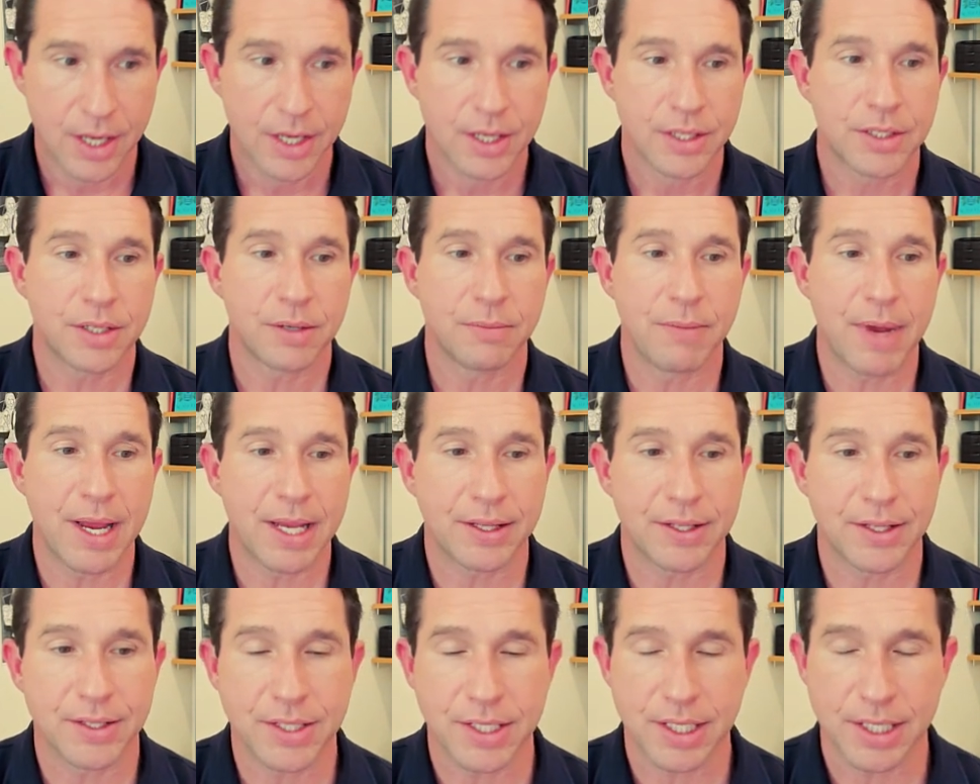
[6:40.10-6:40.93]
To make
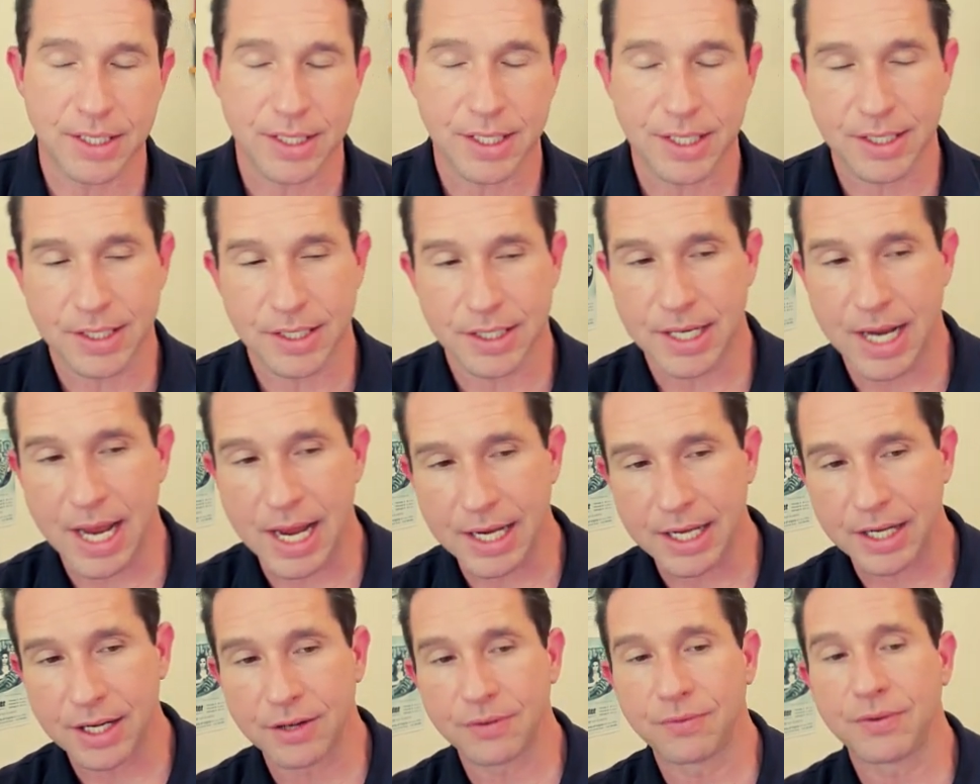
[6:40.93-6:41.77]
the sentence
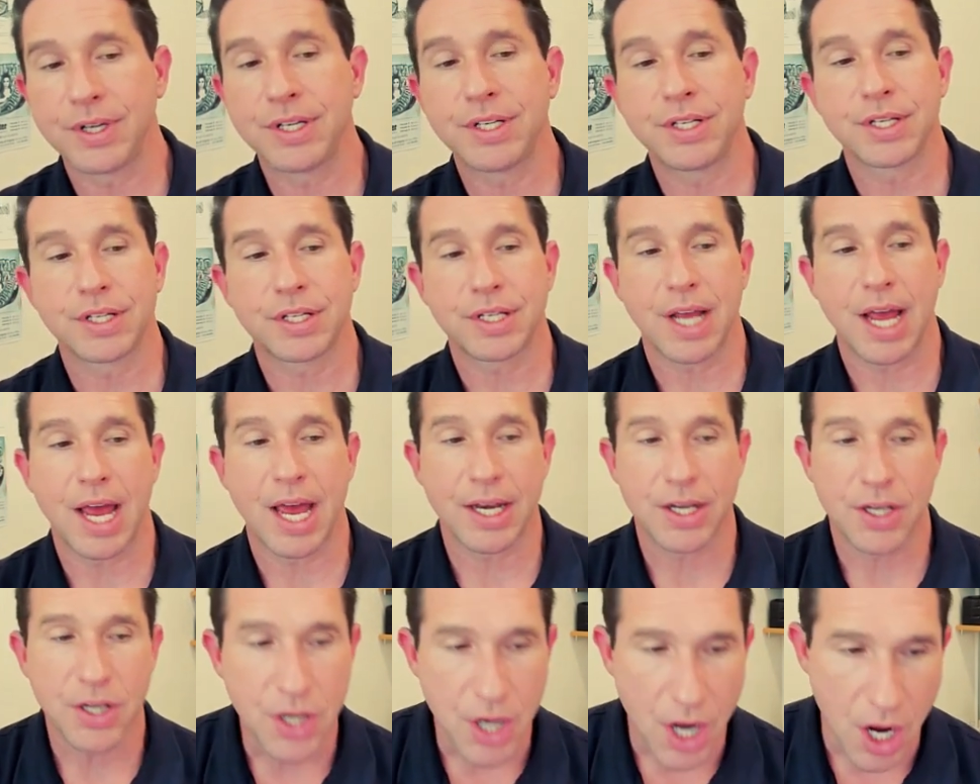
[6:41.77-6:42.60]
negative, we just
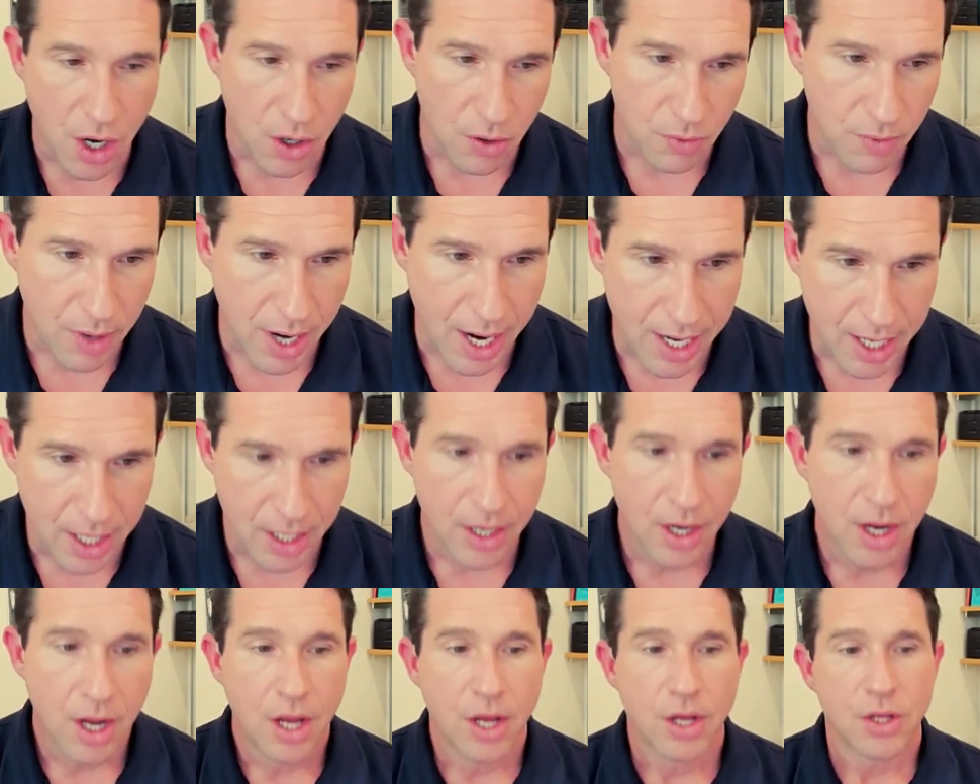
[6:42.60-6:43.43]
add no, right?
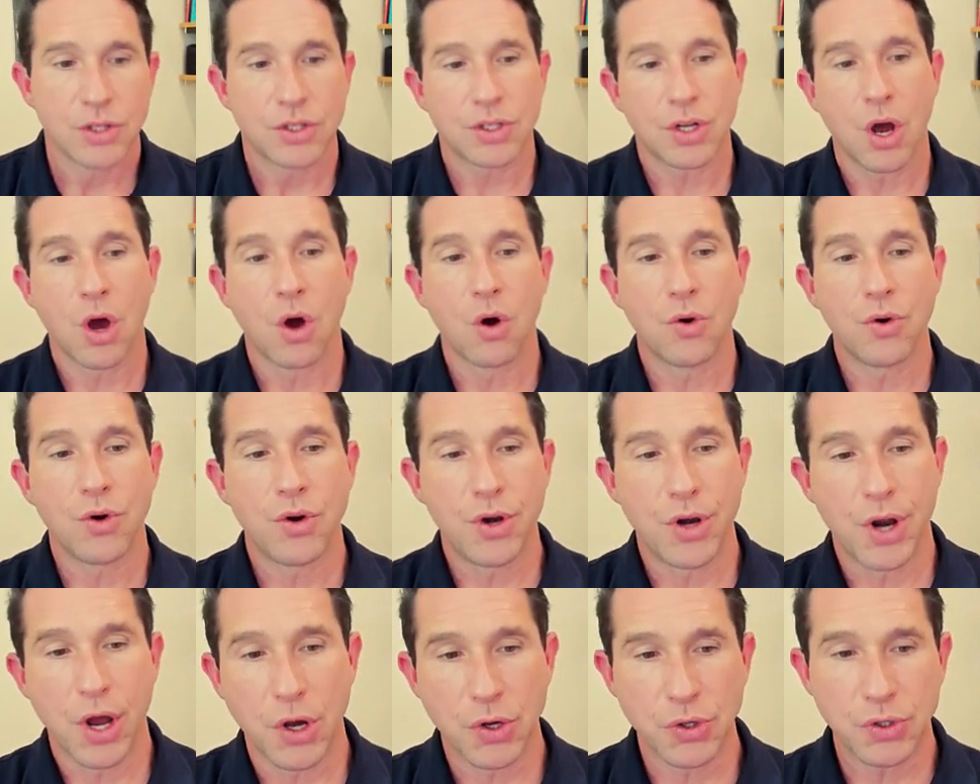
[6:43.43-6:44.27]
So,
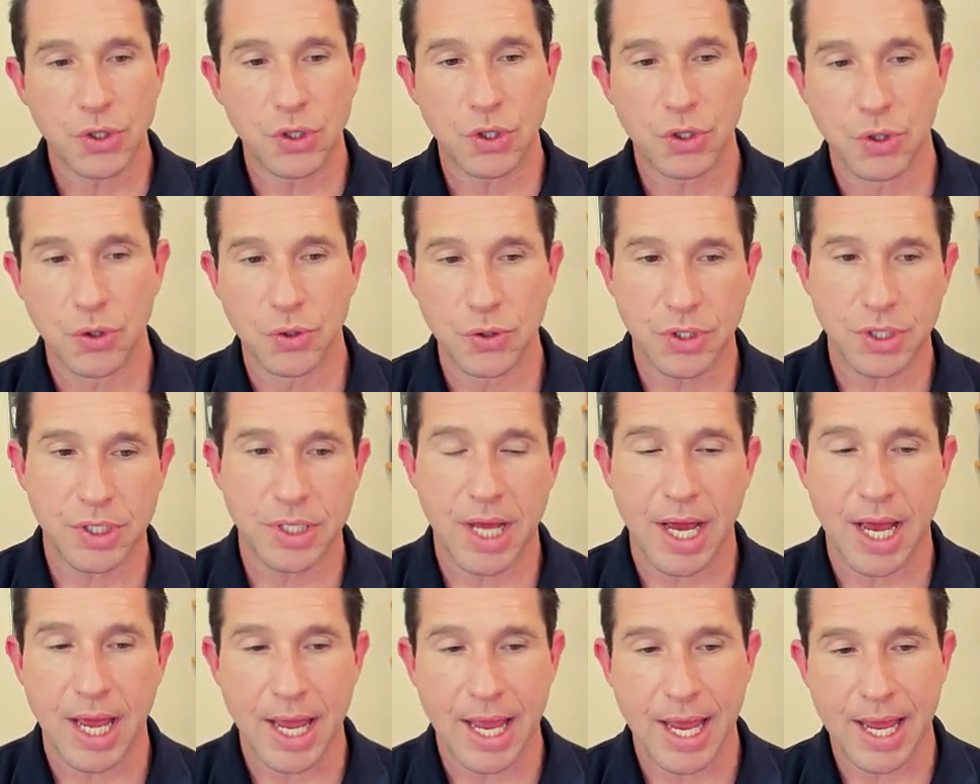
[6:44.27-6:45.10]
nos
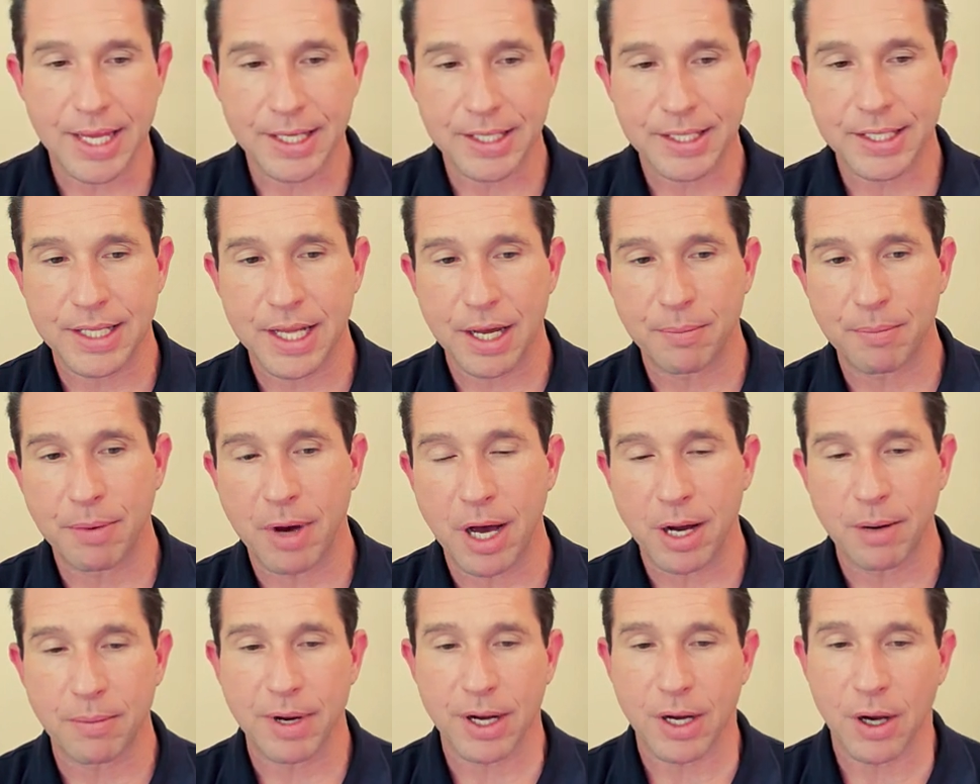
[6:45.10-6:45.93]
gusta esta
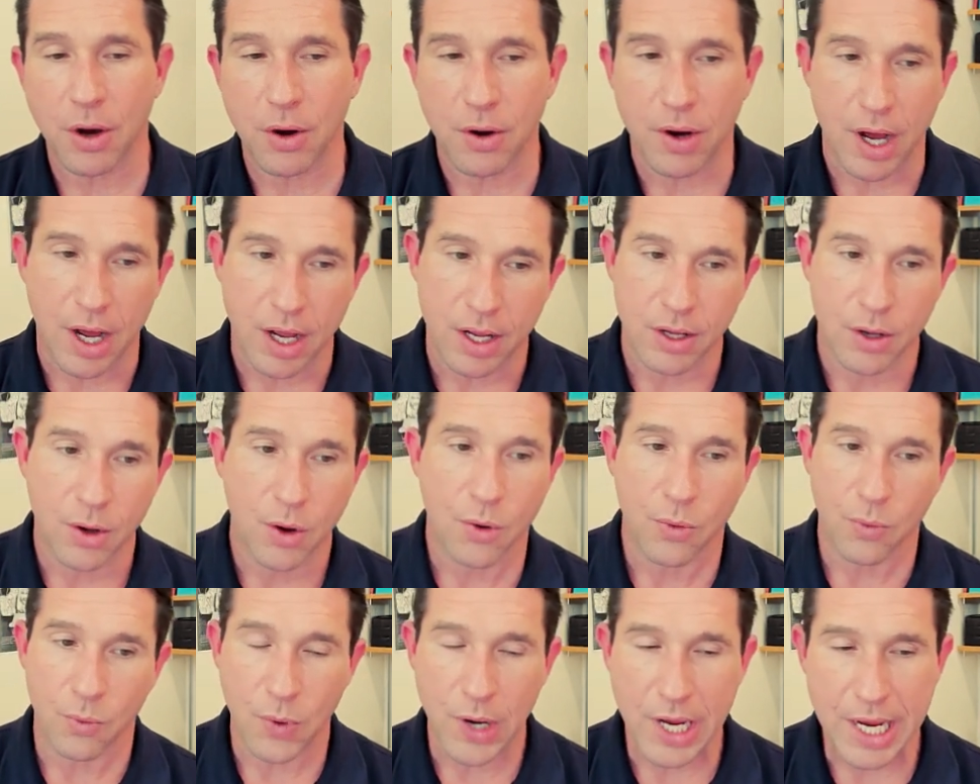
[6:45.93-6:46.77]
barbacoa.
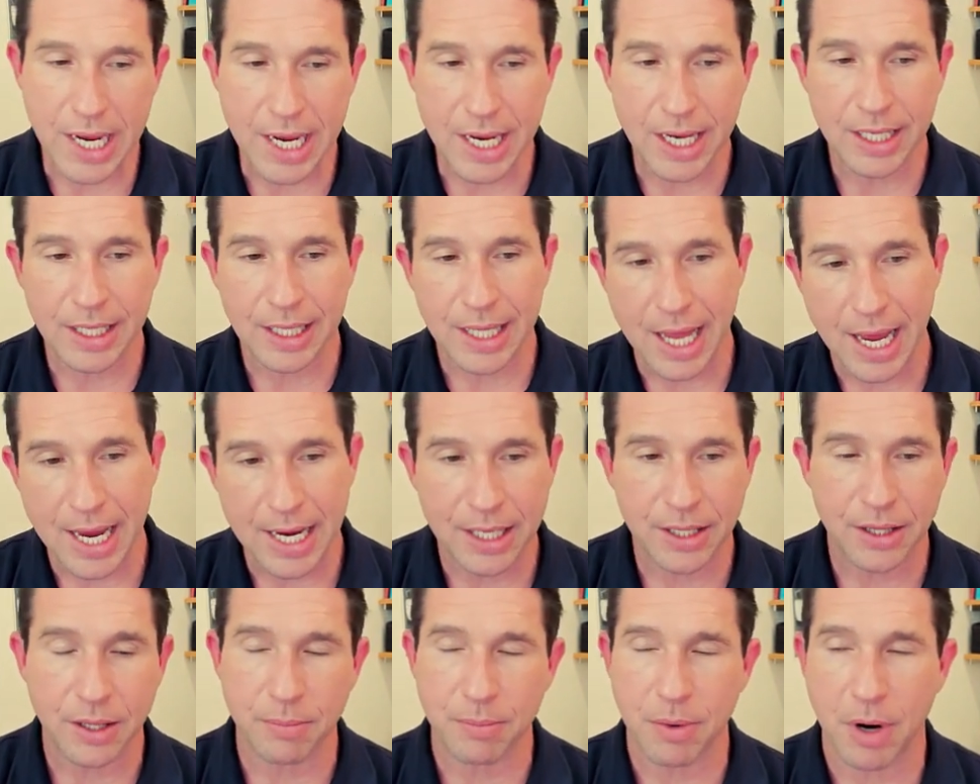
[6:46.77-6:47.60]
We
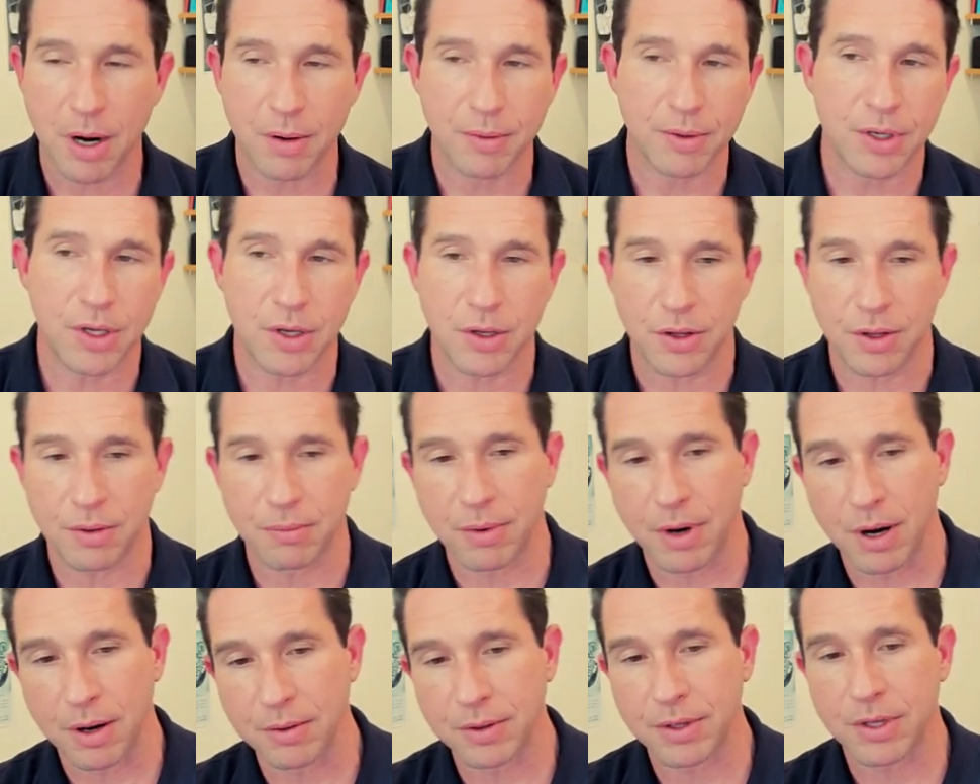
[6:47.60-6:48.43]
like the barbecue. The
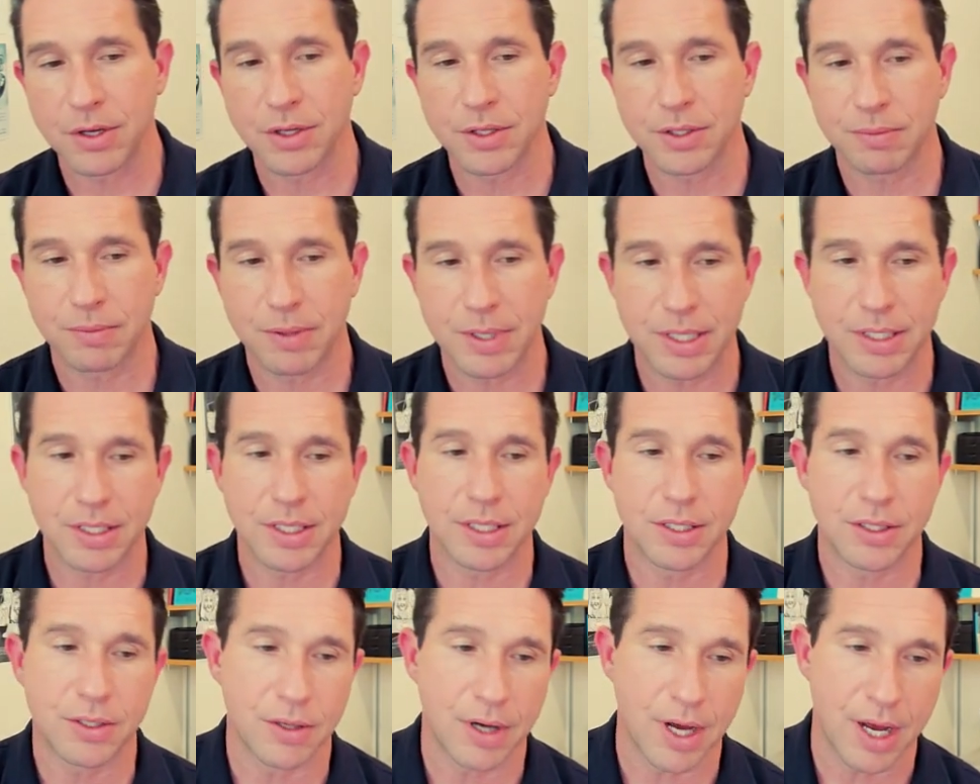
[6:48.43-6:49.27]
barbecue is
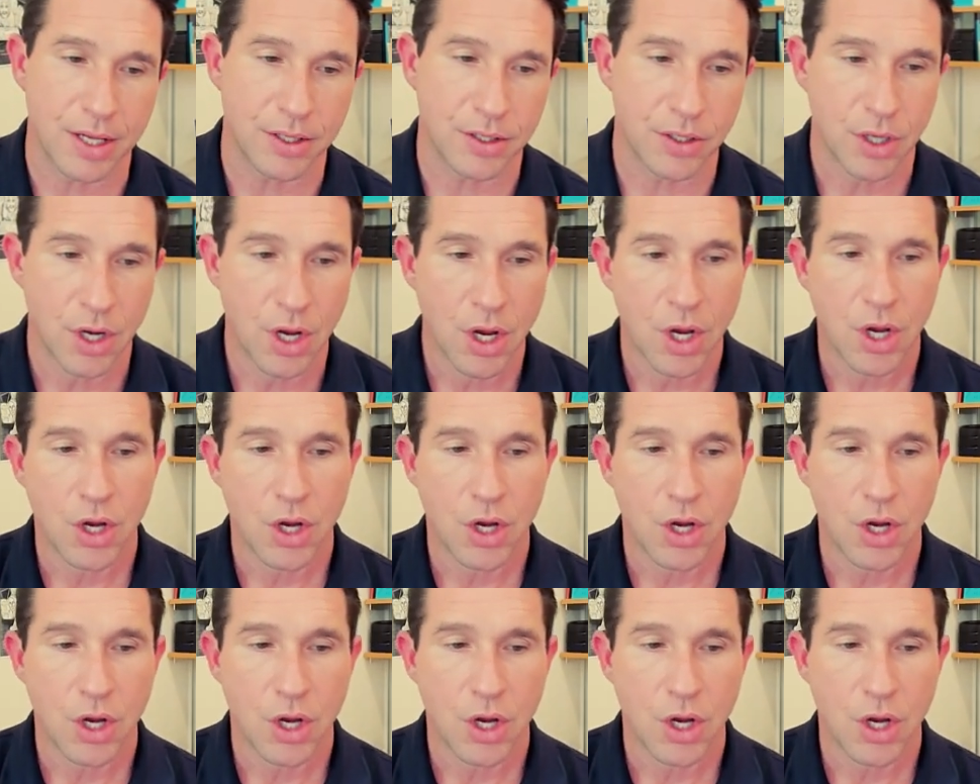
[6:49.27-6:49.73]
pleasing to us.